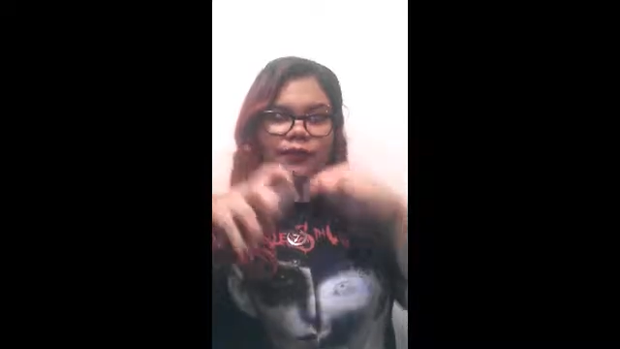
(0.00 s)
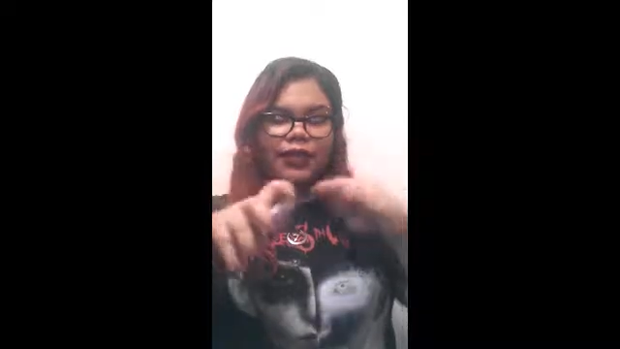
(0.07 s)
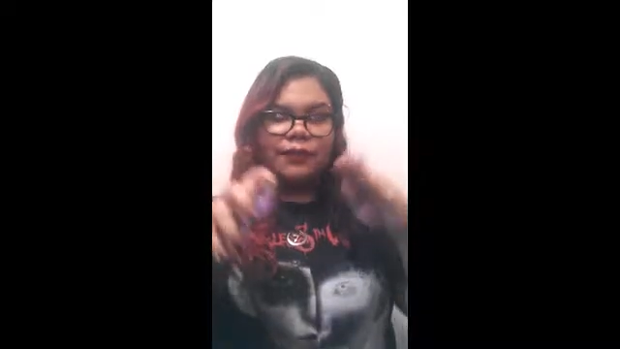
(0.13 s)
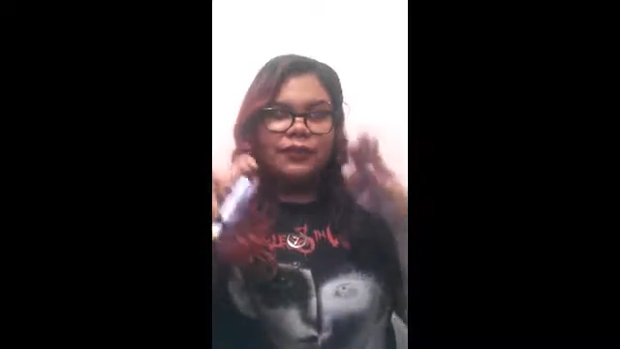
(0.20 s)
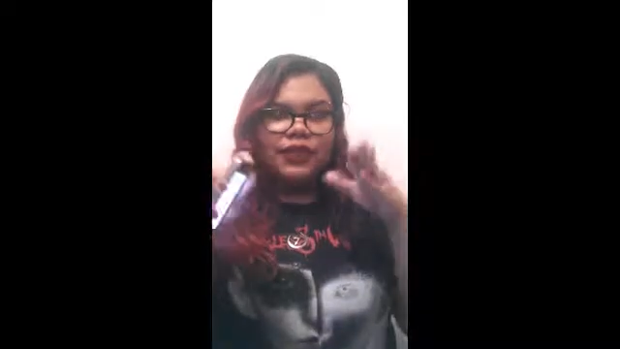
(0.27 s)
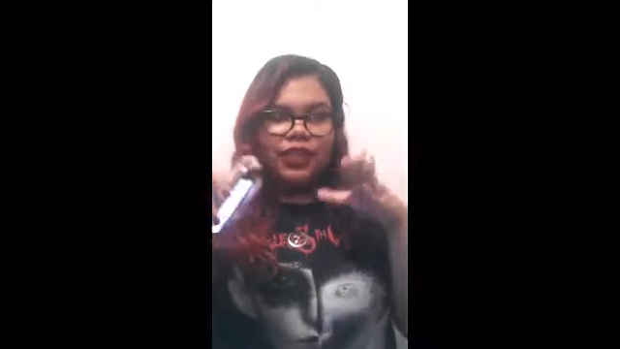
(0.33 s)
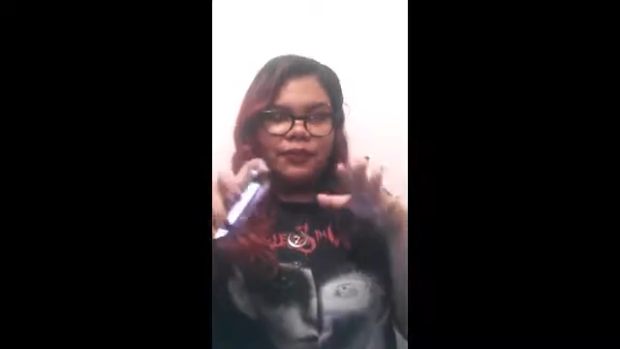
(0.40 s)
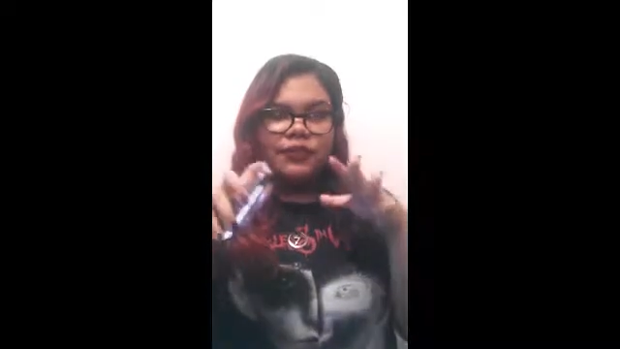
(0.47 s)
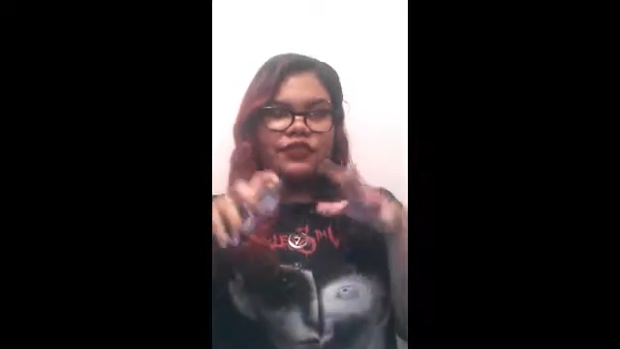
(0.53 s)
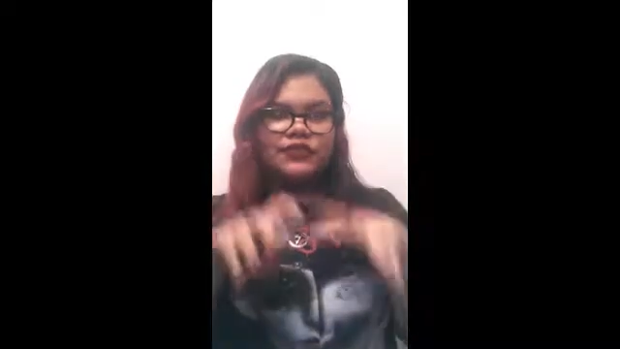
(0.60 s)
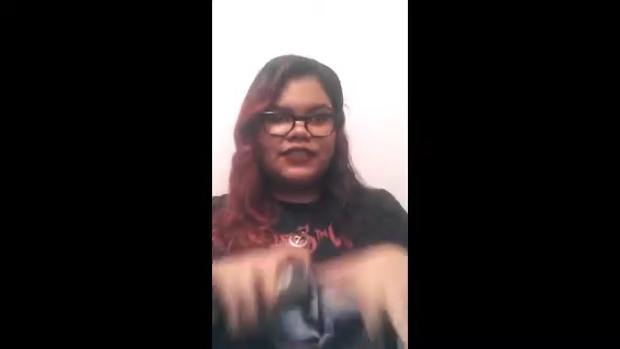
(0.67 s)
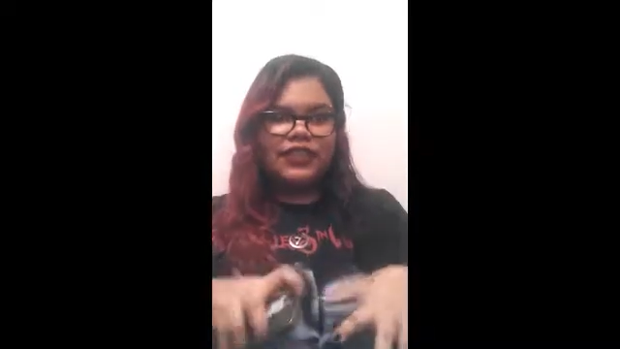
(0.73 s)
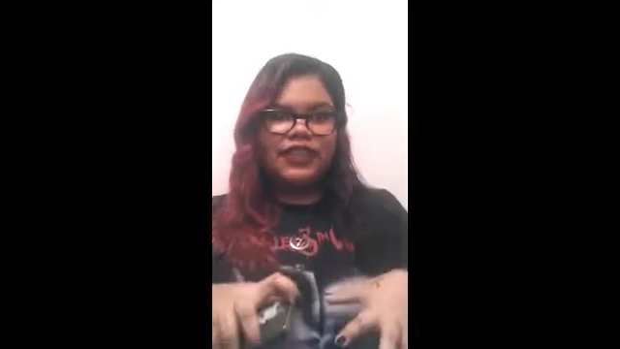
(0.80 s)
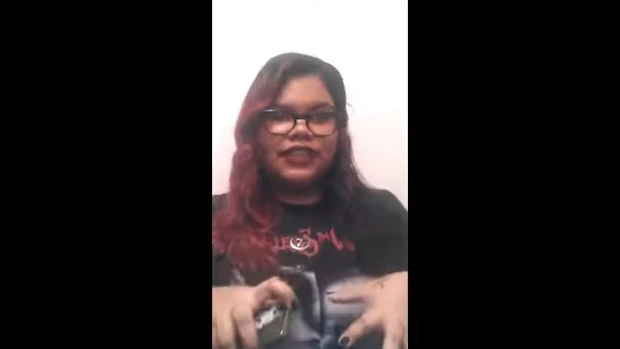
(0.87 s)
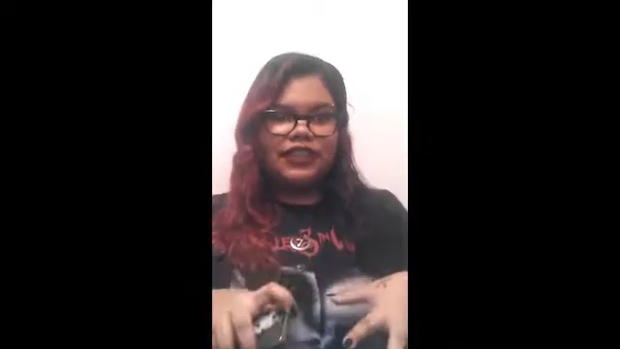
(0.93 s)
me being able to
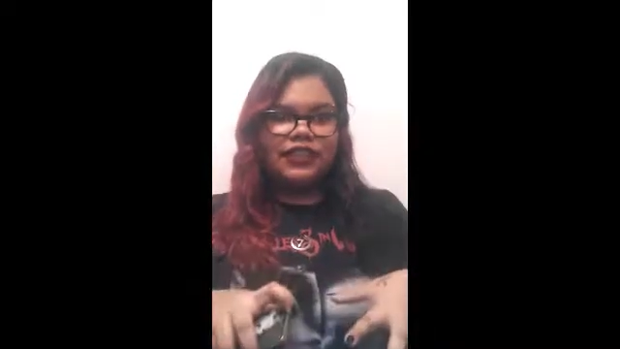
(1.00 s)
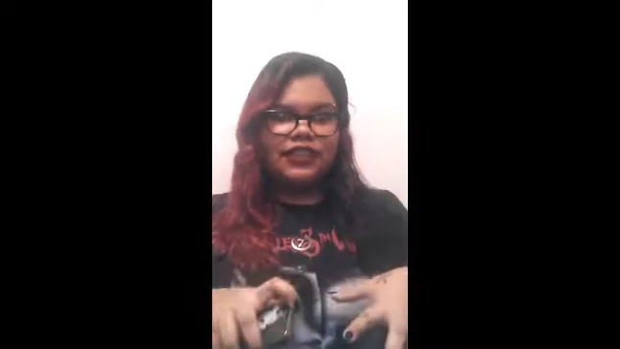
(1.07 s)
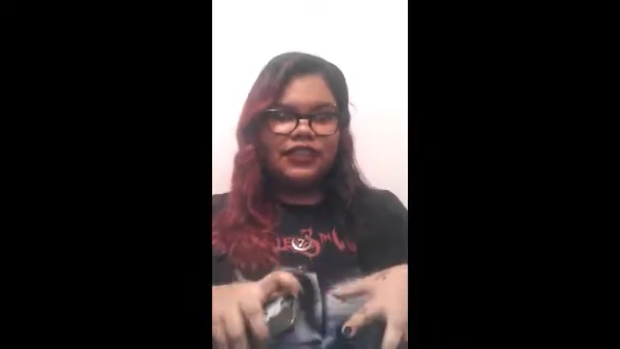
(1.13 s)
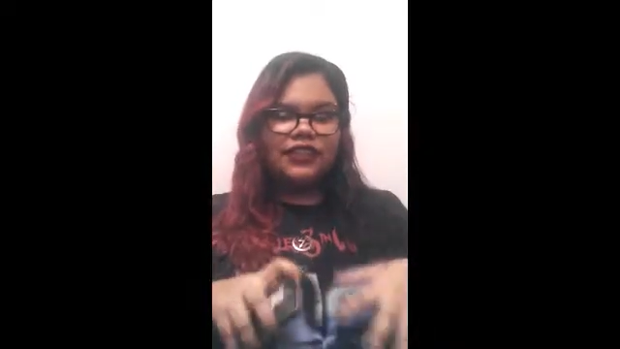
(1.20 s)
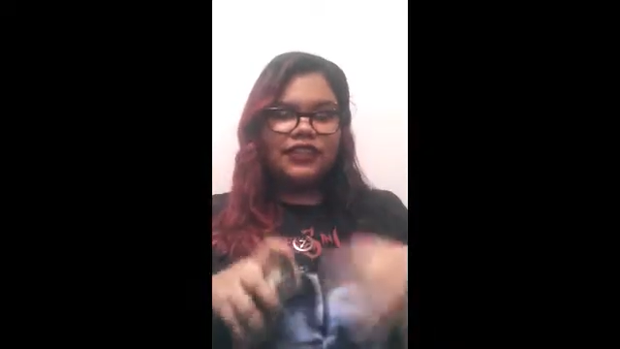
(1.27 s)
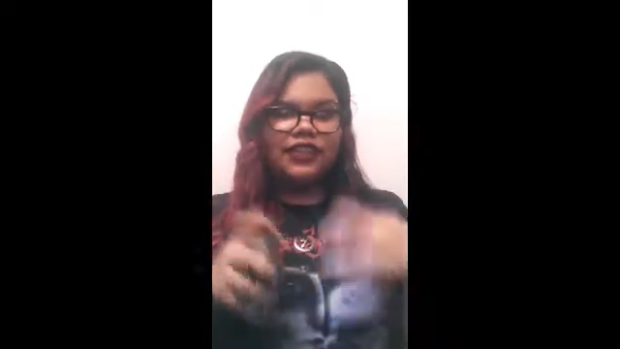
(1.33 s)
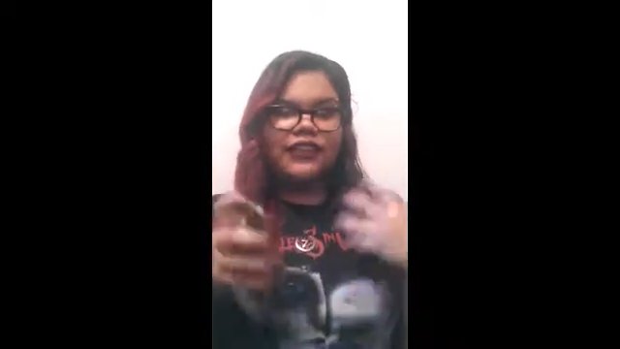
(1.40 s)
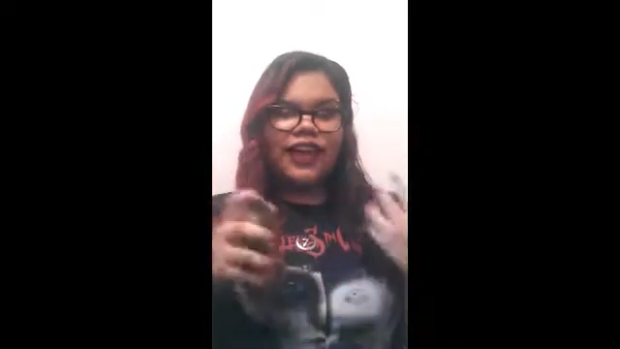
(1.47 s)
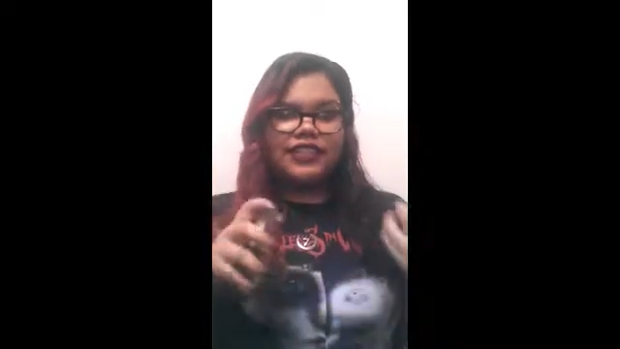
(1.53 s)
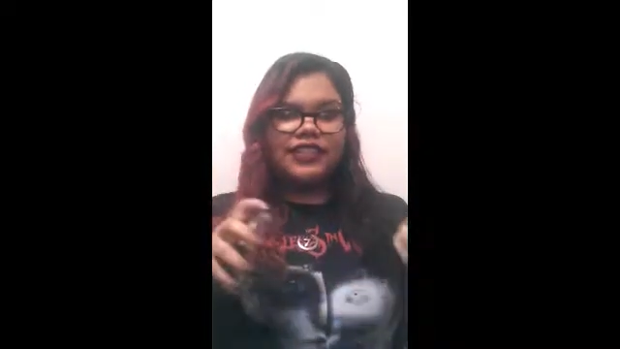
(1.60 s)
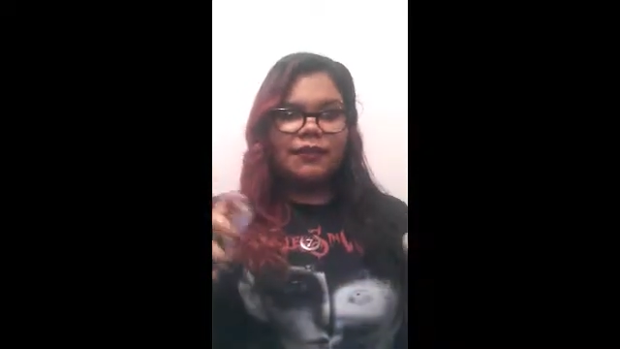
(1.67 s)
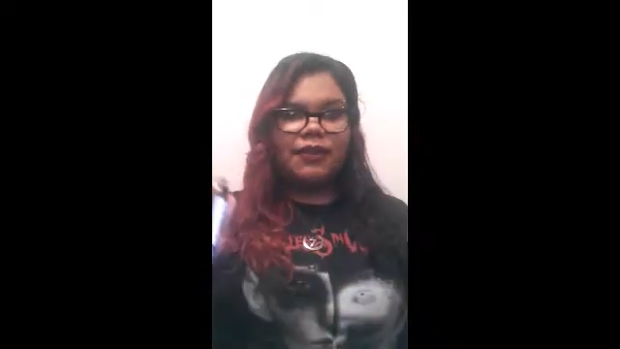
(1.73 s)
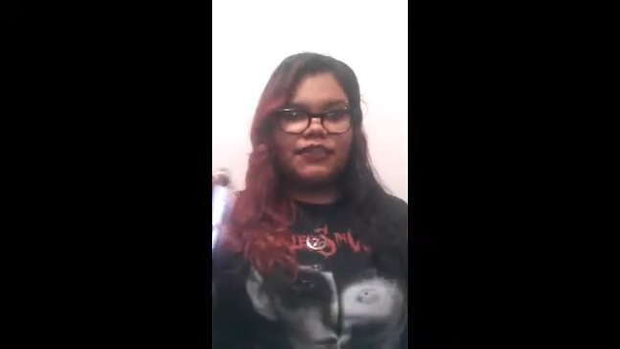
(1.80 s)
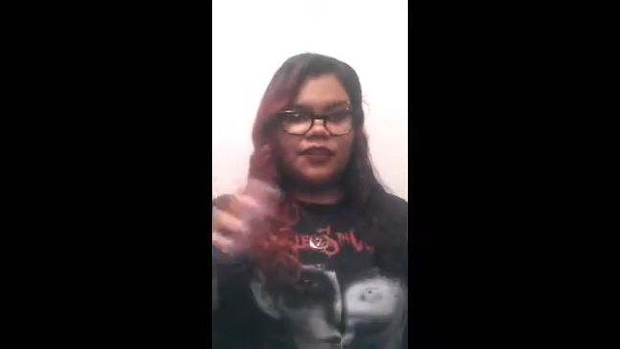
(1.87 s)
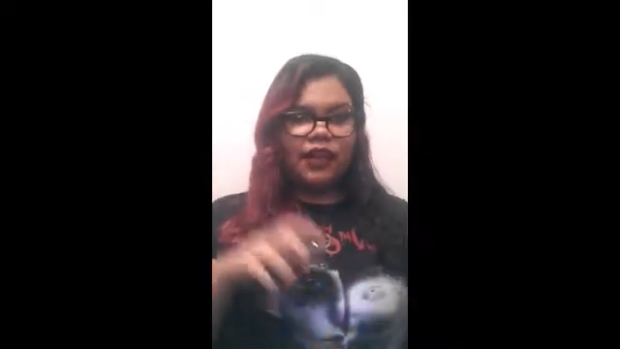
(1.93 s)
see it the
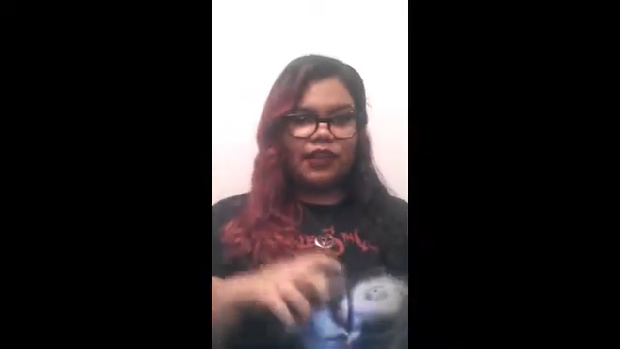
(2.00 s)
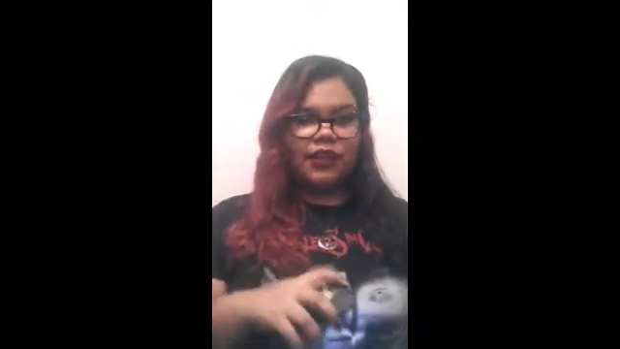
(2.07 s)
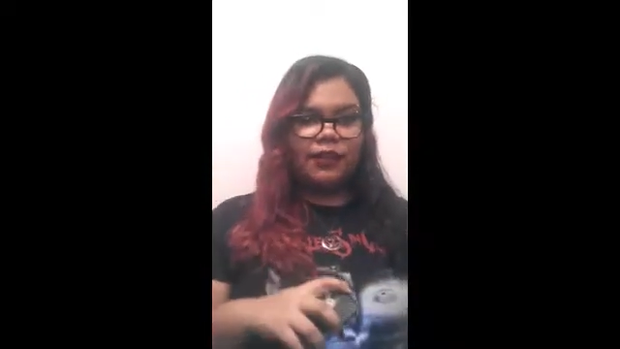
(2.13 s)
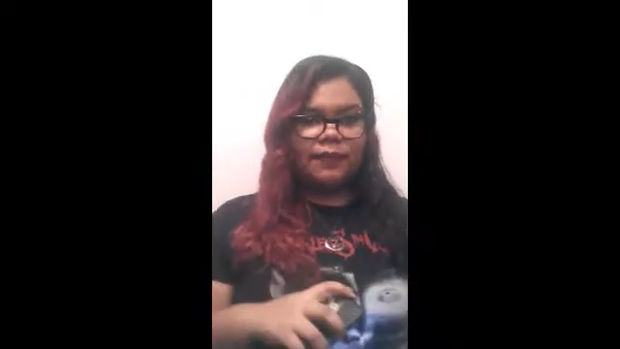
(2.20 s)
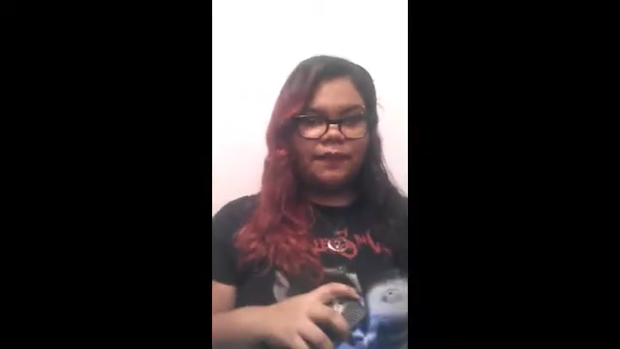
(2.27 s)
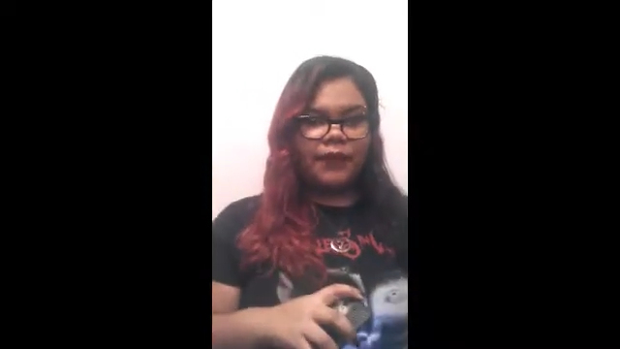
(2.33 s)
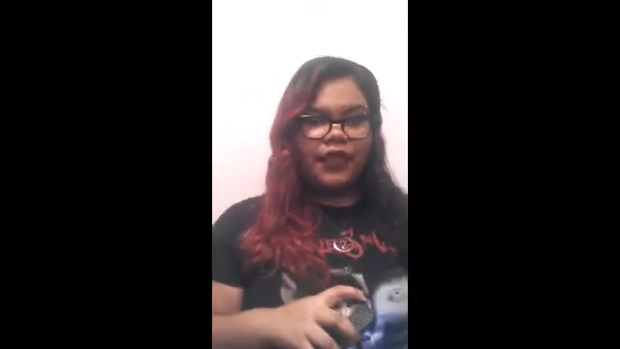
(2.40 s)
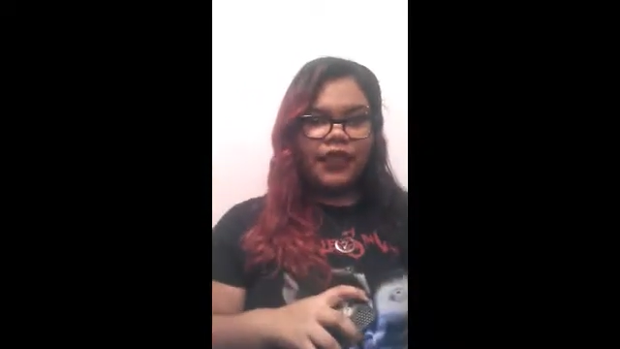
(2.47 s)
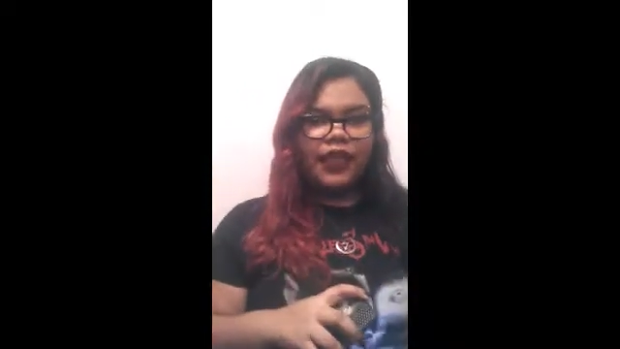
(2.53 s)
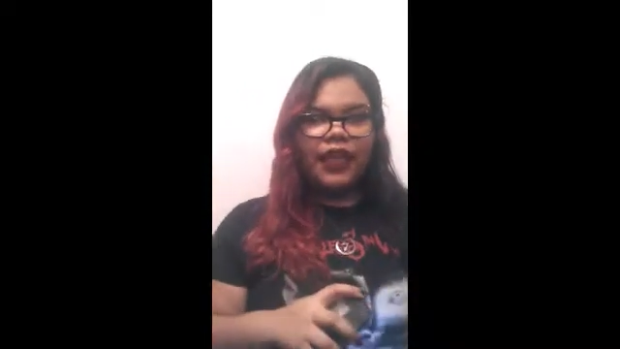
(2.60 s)
last time I saw them.